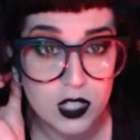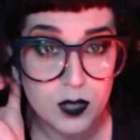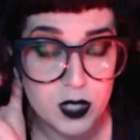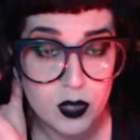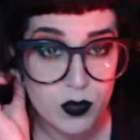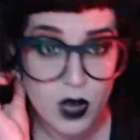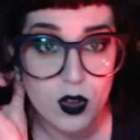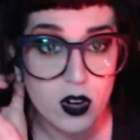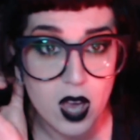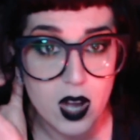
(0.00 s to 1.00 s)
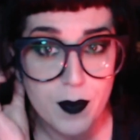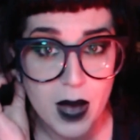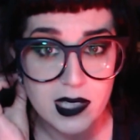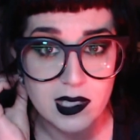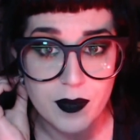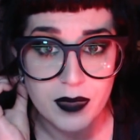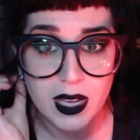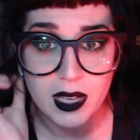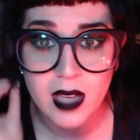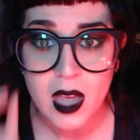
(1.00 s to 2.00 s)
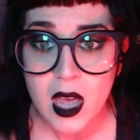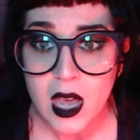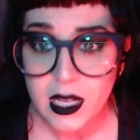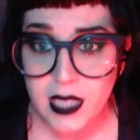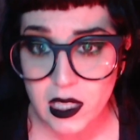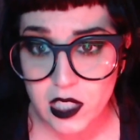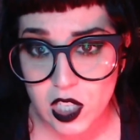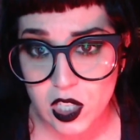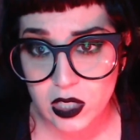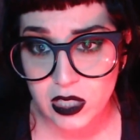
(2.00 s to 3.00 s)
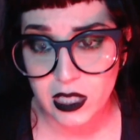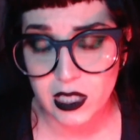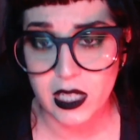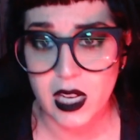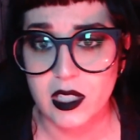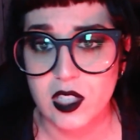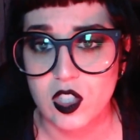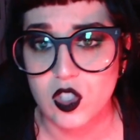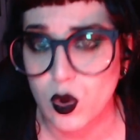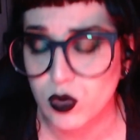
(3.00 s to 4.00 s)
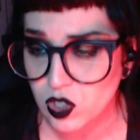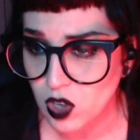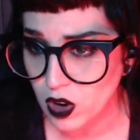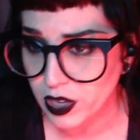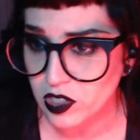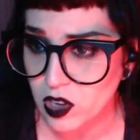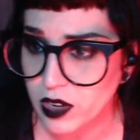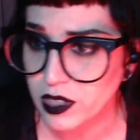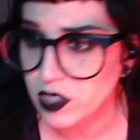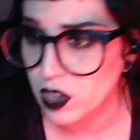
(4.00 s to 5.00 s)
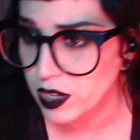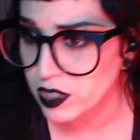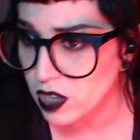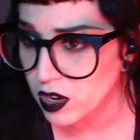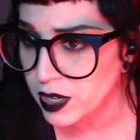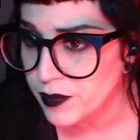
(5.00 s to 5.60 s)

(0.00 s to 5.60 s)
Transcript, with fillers: between whether or not I buy something. I'm so sorry, sorry, sorry, sorry.